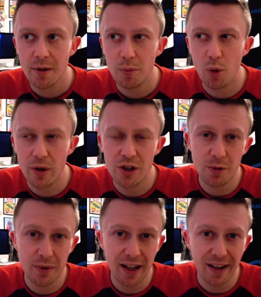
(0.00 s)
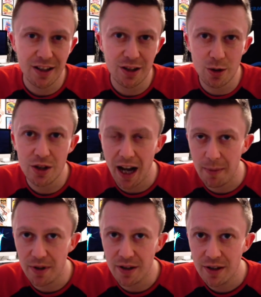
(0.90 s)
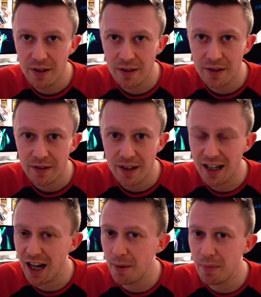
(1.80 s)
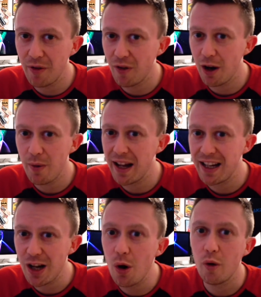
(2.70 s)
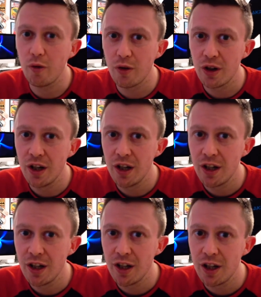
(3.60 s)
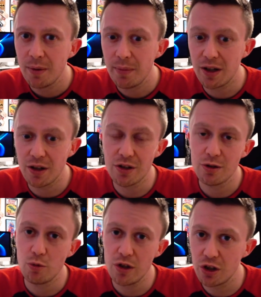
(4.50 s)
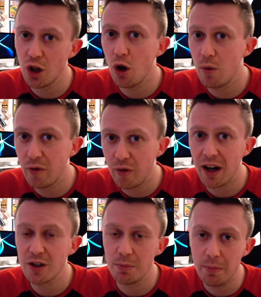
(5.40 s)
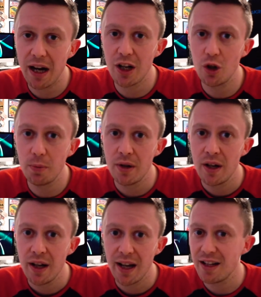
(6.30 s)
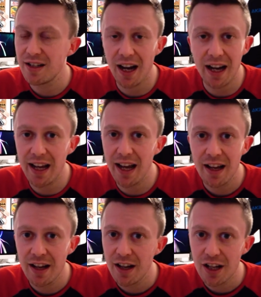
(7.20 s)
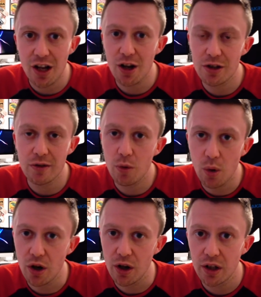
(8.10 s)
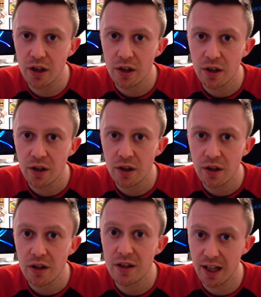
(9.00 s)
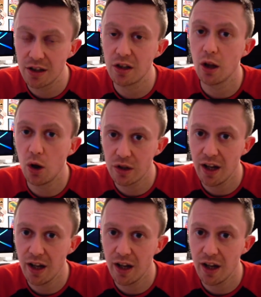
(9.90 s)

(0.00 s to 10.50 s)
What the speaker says: But when something like this does happen, you can't be far ahead enough, because restoring files and backing up entire years of work takes a long